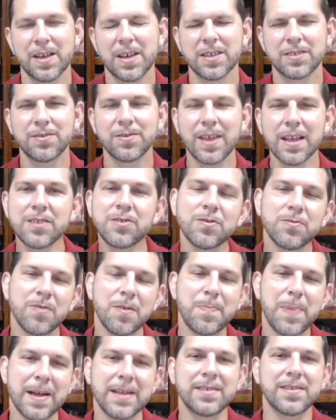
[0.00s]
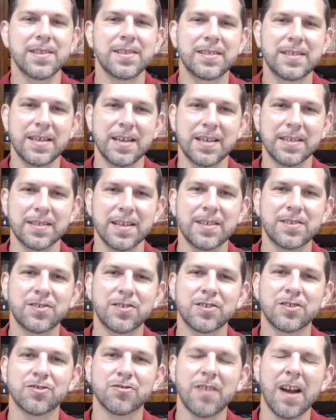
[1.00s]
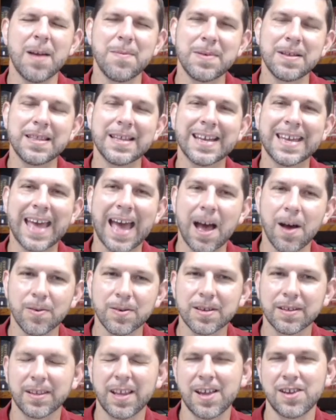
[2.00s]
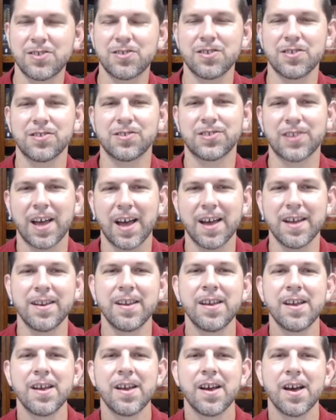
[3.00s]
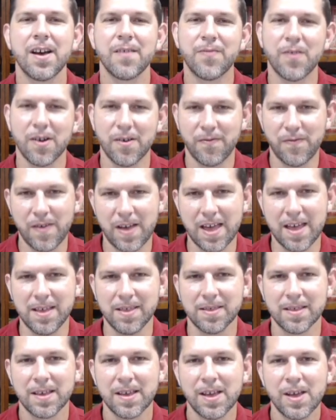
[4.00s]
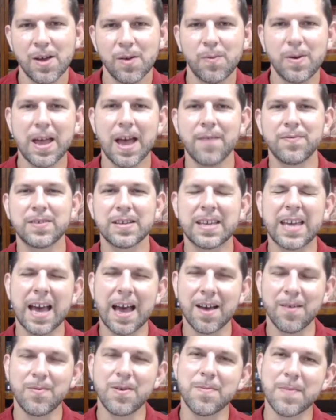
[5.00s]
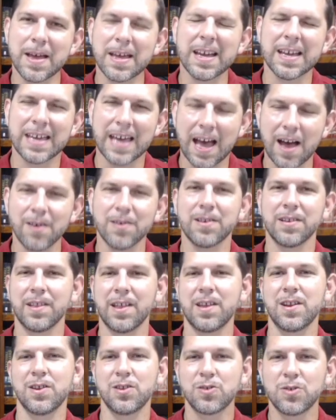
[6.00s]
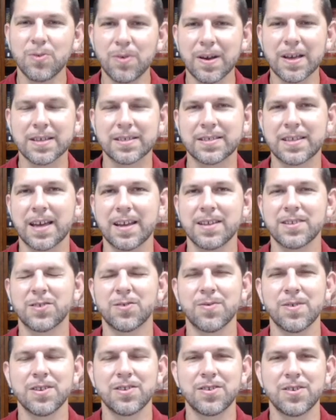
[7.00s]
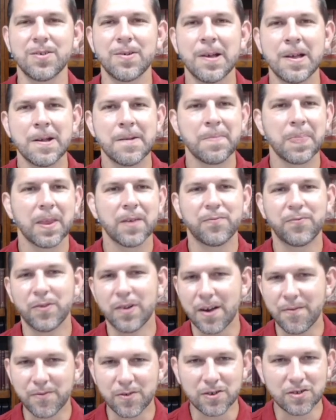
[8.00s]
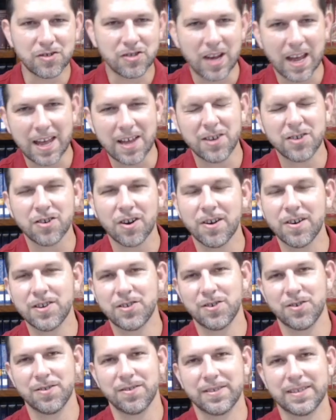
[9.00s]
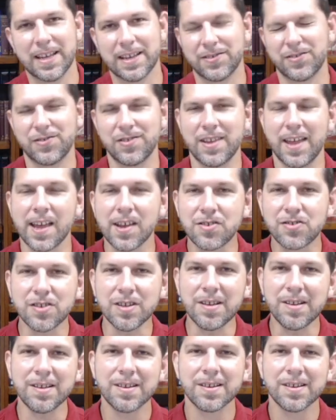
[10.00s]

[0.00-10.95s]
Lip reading: So that's what repentance is. It's describing the calculation side of our faith. We make a calculated choice that is going to forever change our eternal destination.